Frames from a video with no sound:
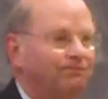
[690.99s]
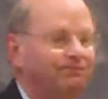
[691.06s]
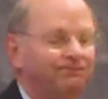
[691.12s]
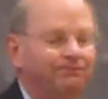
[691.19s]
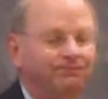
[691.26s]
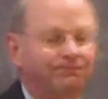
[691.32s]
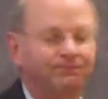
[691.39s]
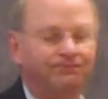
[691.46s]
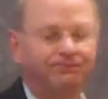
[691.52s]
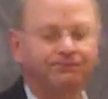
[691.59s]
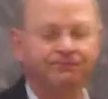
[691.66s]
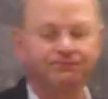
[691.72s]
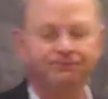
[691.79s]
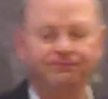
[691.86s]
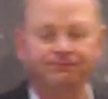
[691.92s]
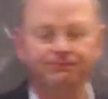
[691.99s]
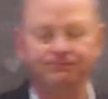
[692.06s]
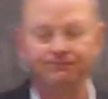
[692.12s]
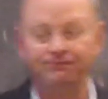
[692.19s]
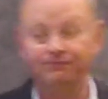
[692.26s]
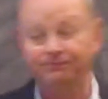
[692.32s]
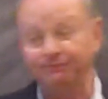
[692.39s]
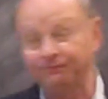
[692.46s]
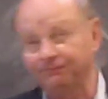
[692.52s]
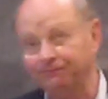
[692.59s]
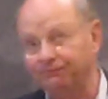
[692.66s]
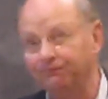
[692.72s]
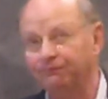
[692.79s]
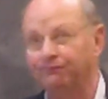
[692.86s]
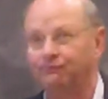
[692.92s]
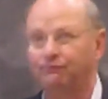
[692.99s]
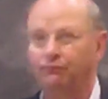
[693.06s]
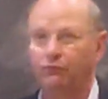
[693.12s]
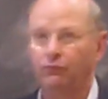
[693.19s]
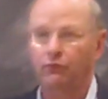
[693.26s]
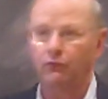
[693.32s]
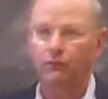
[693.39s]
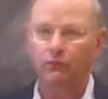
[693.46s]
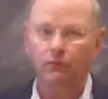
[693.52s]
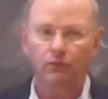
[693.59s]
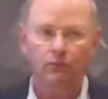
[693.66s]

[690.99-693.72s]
No one is speaking in this clip.